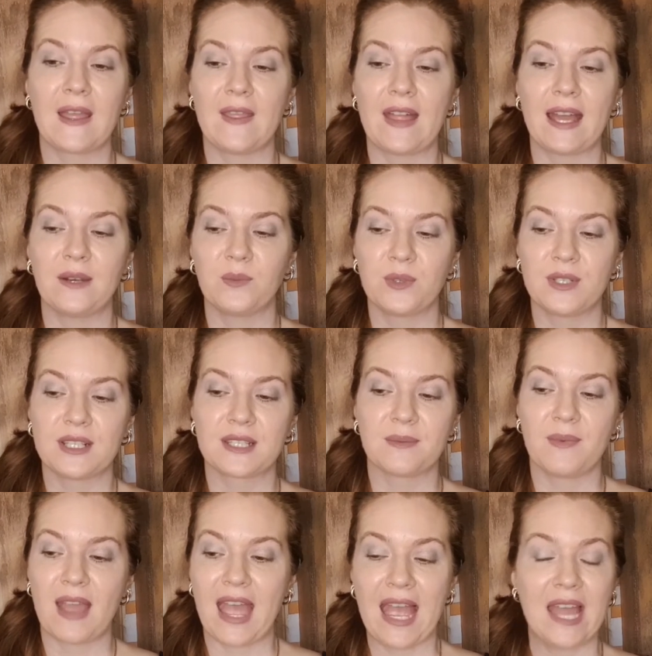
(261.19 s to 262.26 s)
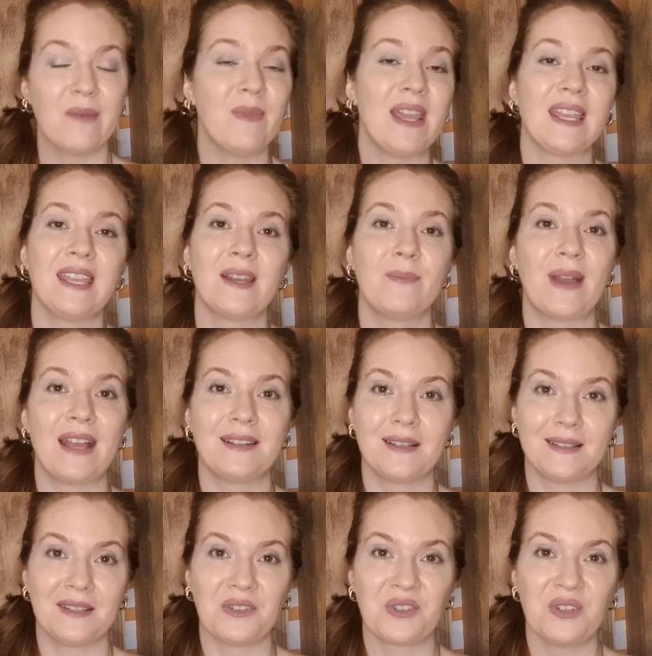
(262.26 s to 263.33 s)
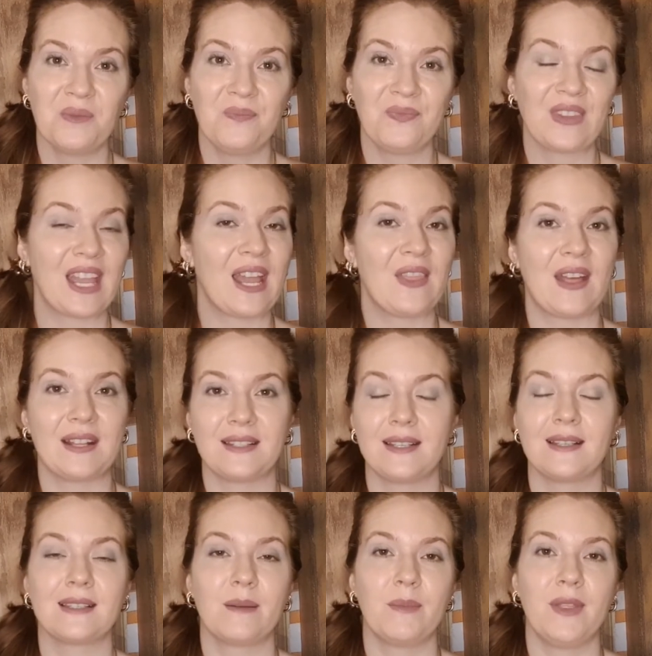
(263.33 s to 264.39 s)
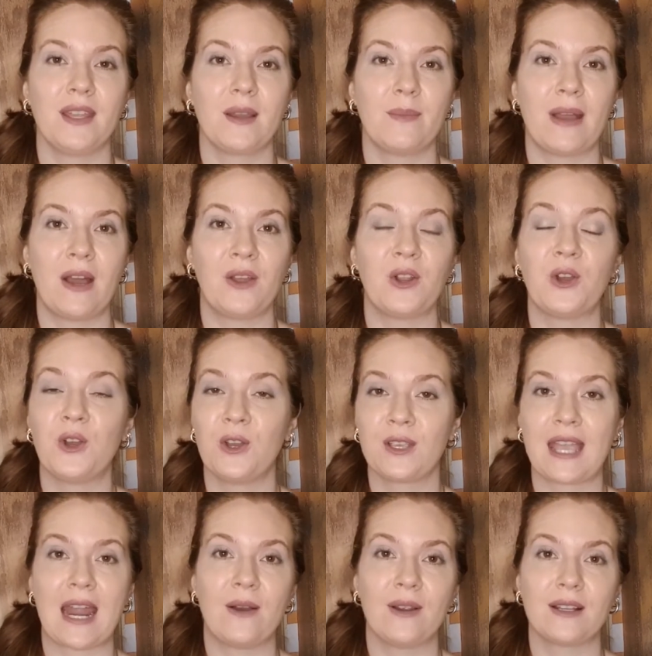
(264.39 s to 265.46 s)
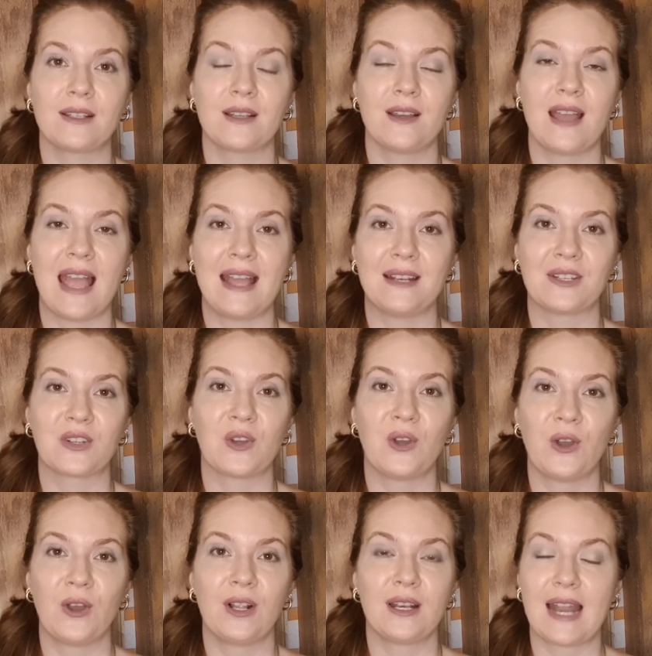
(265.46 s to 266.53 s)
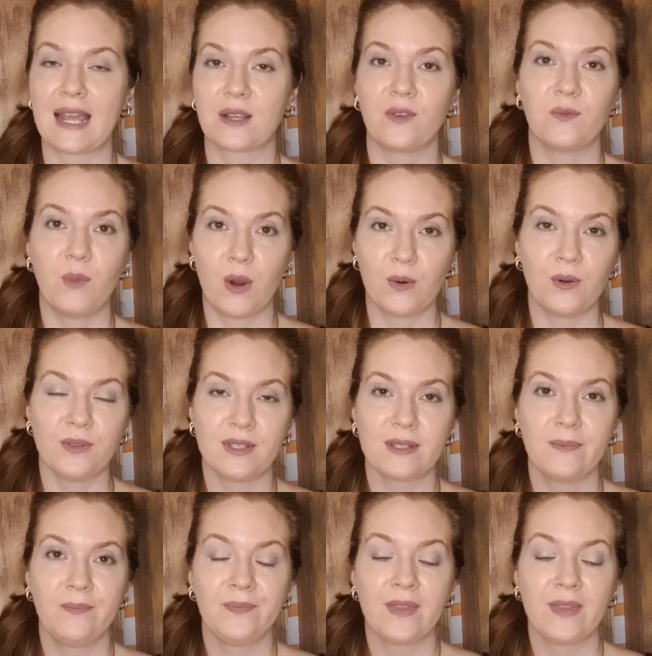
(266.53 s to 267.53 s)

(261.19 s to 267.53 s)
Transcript: That was Anne making a bad decision, and that says something about her character and her lack of morals.